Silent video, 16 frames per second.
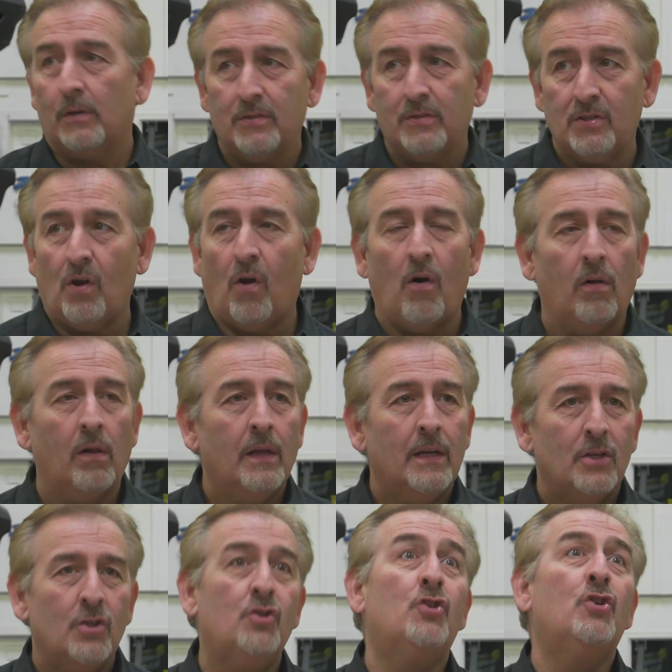a stall
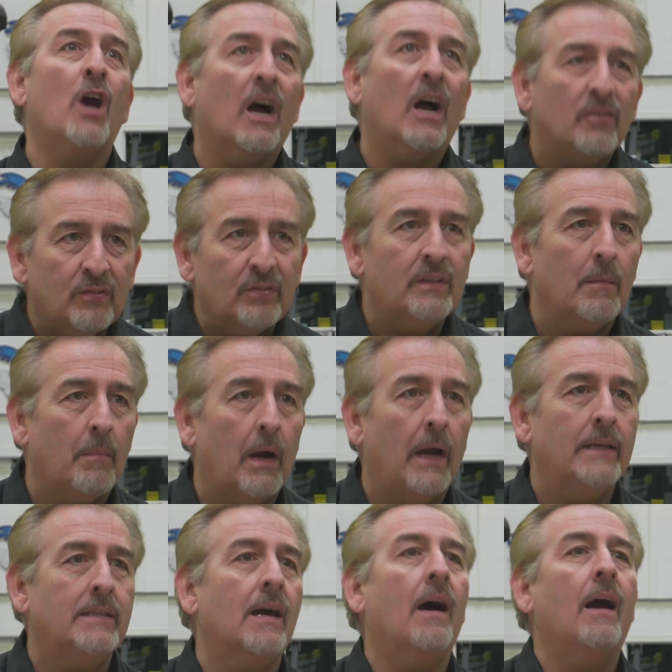just to
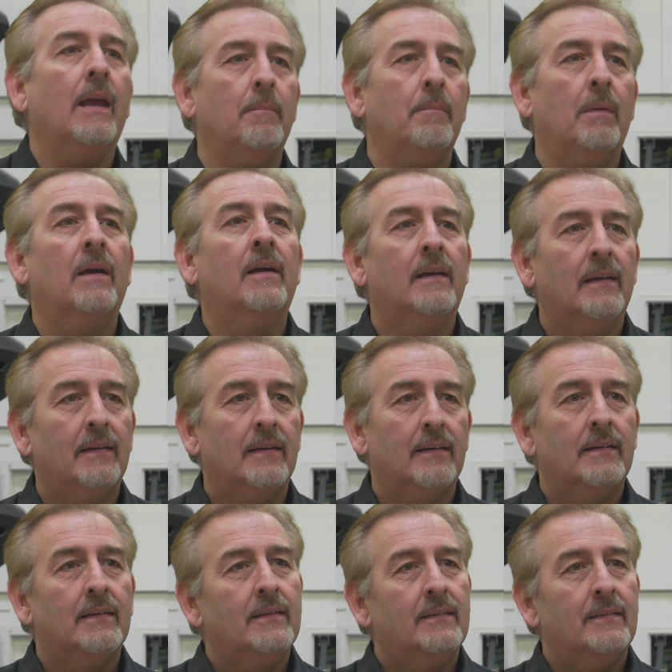buy time.
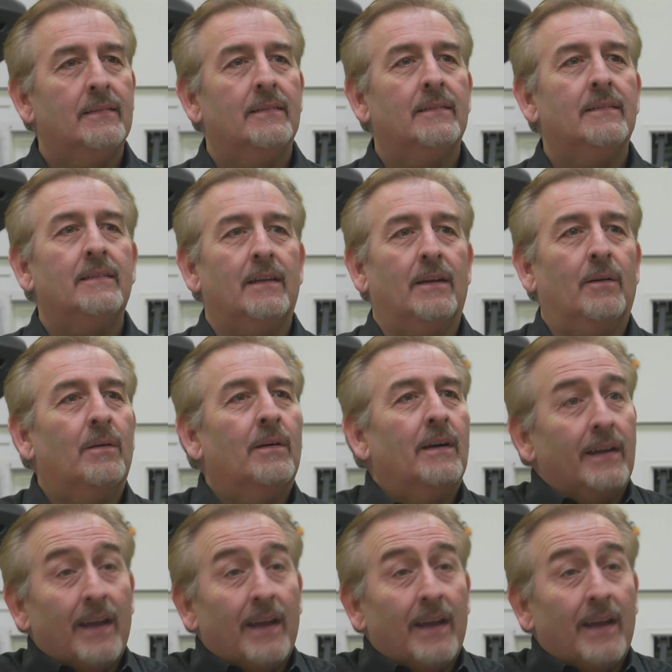You know, I